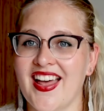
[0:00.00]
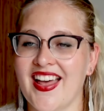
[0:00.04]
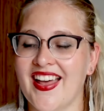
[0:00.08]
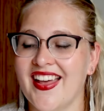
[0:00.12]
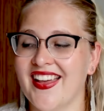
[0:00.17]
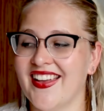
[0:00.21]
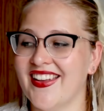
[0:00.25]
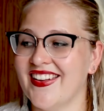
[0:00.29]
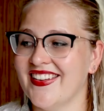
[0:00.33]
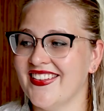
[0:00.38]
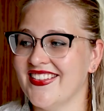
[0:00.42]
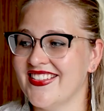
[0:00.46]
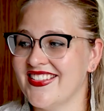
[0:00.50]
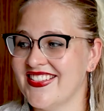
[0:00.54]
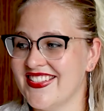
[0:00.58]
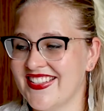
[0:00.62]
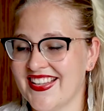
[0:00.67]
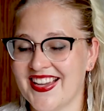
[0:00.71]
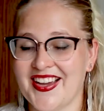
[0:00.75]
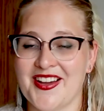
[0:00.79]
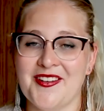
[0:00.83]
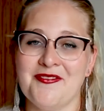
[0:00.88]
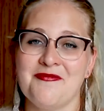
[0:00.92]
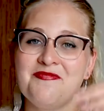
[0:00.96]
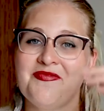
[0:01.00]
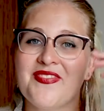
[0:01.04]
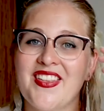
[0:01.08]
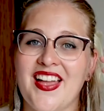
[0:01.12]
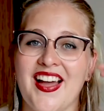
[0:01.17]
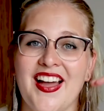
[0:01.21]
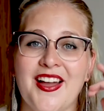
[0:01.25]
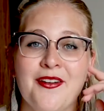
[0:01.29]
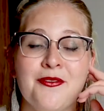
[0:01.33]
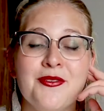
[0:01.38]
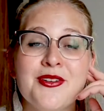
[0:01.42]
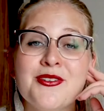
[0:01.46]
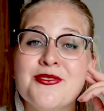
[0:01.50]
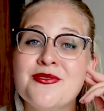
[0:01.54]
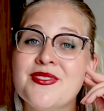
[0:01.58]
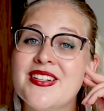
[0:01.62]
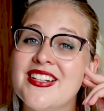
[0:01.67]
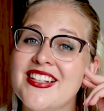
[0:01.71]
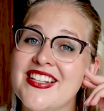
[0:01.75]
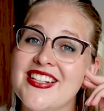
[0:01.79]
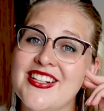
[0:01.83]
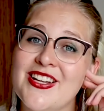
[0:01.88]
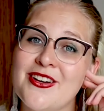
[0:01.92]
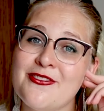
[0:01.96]
And yeah, I would
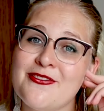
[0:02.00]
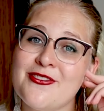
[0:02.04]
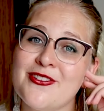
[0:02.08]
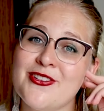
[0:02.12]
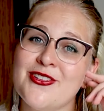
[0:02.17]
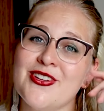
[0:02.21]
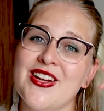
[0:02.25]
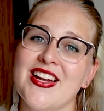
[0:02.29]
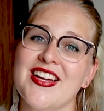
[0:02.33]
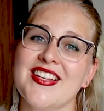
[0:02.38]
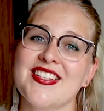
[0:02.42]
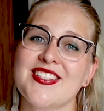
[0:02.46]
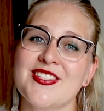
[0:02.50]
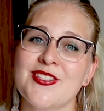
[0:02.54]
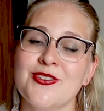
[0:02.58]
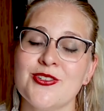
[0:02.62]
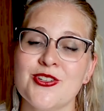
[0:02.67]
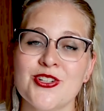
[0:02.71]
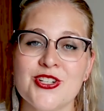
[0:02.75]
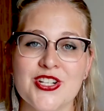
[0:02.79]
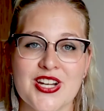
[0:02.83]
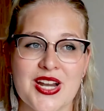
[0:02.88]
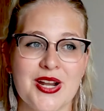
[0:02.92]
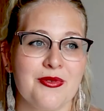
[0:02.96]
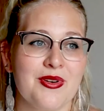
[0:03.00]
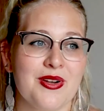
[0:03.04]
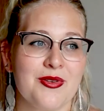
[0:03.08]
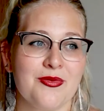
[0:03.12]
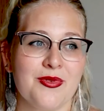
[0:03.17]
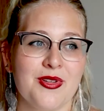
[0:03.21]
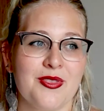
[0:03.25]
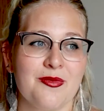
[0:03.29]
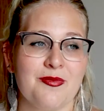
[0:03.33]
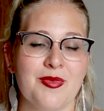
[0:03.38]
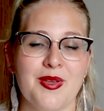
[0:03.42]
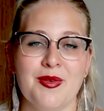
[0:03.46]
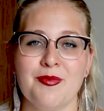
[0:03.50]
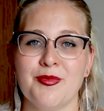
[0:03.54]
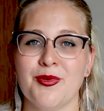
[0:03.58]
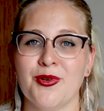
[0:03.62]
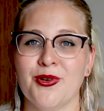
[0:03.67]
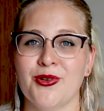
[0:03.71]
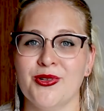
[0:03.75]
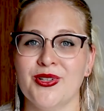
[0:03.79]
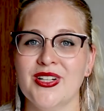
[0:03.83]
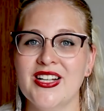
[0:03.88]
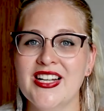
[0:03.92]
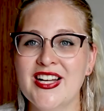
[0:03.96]
really love for you guys to share it with
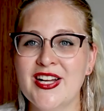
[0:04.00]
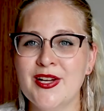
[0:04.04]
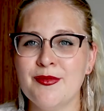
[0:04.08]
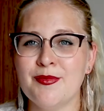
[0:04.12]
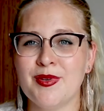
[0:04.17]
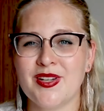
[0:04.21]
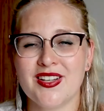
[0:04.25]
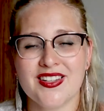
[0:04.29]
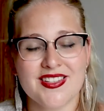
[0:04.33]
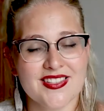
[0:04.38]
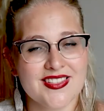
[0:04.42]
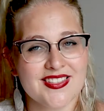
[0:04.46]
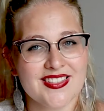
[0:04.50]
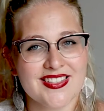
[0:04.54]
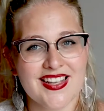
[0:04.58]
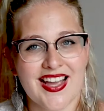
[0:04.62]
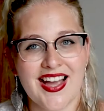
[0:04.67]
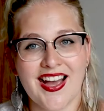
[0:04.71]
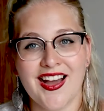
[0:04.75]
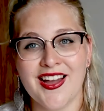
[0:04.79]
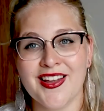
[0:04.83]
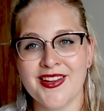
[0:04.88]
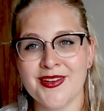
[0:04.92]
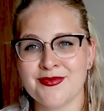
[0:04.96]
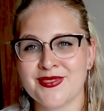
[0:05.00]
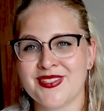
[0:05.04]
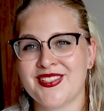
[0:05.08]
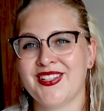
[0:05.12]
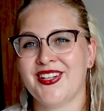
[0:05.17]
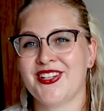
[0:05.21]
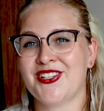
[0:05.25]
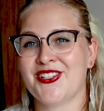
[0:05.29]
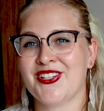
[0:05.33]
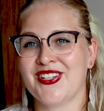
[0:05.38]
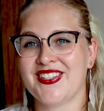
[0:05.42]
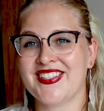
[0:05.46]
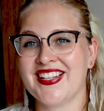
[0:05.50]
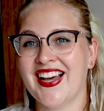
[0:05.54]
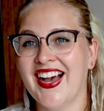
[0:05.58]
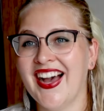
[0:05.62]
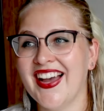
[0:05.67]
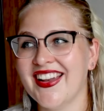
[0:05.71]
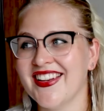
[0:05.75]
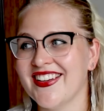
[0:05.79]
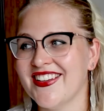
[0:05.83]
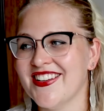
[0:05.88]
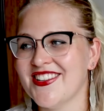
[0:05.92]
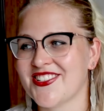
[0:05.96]
people, because I am such a
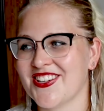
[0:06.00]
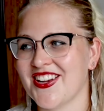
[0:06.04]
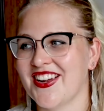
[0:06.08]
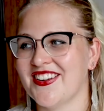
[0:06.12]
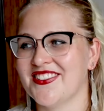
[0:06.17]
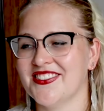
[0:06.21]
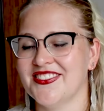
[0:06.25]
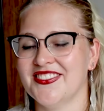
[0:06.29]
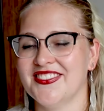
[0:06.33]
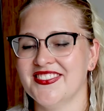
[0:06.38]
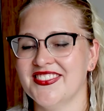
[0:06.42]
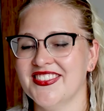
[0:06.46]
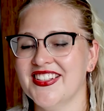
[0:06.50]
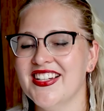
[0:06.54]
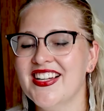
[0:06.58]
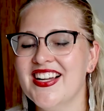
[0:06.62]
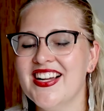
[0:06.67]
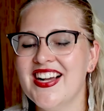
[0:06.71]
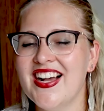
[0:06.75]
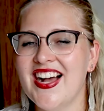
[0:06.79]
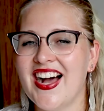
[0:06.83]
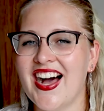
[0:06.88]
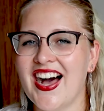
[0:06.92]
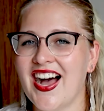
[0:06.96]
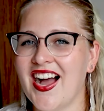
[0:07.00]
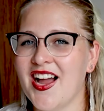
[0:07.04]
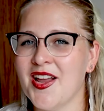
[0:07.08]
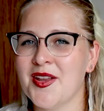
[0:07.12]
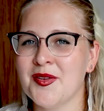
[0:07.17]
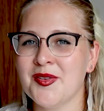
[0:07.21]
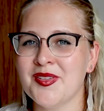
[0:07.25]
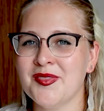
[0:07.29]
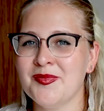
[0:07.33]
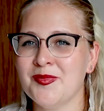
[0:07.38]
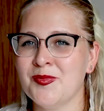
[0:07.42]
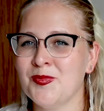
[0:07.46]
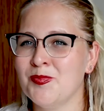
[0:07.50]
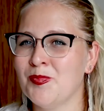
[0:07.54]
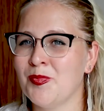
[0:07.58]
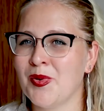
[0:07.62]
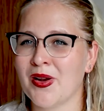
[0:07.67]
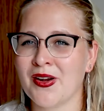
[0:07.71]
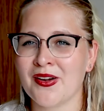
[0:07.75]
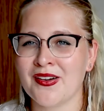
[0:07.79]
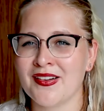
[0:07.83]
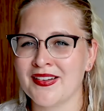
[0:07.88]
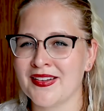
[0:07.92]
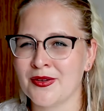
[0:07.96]
tiny channel. I
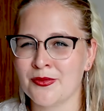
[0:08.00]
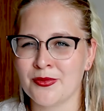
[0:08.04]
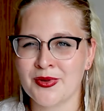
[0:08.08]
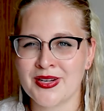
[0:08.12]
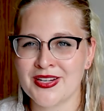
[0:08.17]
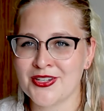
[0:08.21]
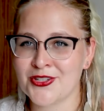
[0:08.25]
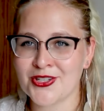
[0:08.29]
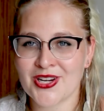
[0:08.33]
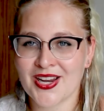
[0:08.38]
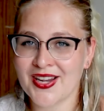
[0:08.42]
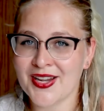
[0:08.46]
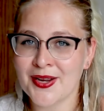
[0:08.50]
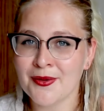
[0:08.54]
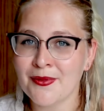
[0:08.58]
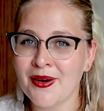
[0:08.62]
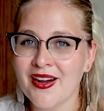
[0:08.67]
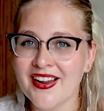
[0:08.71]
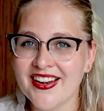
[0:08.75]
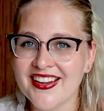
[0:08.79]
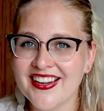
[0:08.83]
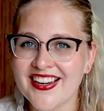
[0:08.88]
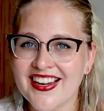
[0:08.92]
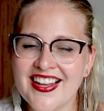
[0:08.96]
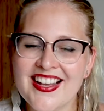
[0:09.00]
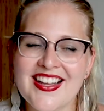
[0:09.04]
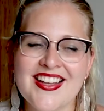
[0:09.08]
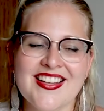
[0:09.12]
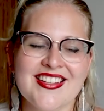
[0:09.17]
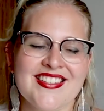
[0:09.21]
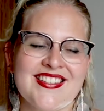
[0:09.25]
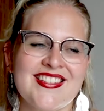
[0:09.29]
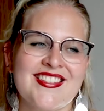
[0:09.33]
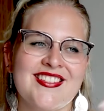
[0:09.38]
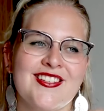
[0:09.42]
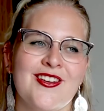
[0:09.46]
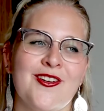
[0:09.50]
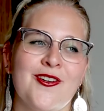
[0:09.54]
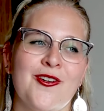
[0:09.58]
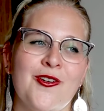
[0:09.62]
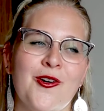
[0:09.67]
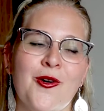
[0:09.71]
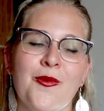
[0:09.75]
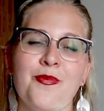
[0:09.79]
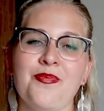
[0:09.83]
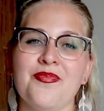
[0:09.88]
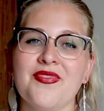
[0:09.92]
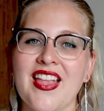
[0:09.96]
barely reach anyone,
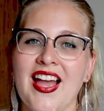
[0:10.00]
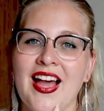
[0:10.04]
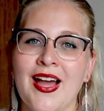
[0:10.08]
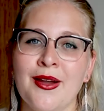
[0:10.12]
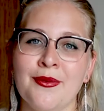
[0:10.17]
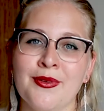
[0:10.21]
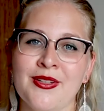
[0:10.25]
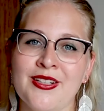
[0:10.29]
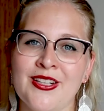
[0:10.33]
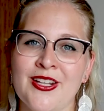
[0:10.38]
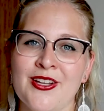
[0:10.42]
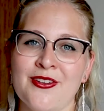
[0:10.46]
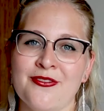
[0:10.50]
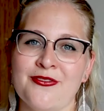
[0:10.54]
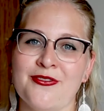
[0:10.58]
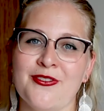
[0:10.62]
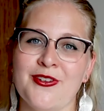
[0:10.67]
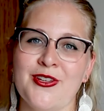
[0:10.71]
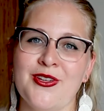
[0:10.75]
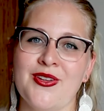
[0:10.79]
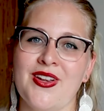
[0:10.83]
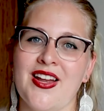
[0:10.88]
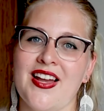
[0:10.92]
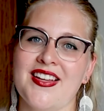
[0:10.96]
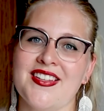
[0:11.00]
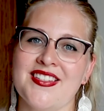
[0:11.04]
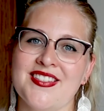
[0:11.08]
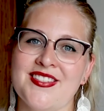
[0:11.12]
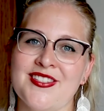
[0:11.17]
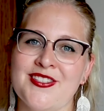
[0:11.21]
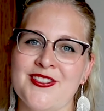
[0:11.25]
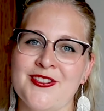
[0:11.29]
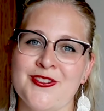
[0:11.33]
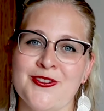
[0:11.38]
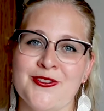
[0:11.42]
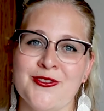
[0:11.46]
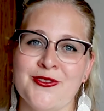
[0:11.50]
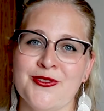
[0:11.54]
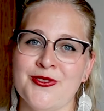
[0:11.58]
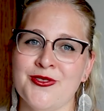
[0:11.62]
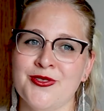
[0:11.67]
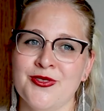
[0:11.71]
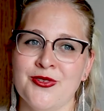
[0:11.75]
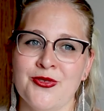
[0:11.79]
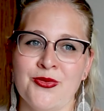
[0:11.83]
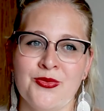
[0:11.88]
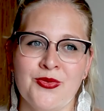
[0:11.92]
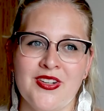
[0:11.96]
so I would love for you guys
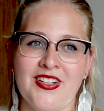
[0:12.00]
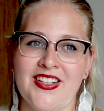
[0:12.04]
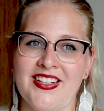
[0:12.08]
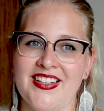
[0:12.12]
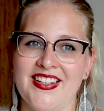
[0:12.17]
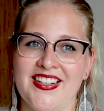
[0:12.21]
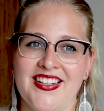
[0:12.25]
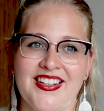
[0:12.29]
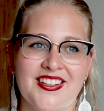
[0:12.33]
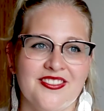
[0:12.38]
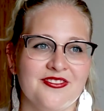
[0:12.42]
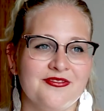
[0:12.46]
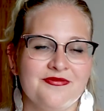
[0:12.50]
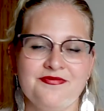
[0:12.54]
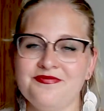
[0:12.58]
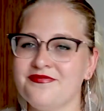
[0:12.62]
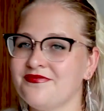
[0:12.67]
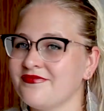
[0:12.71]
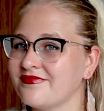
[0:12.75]
to really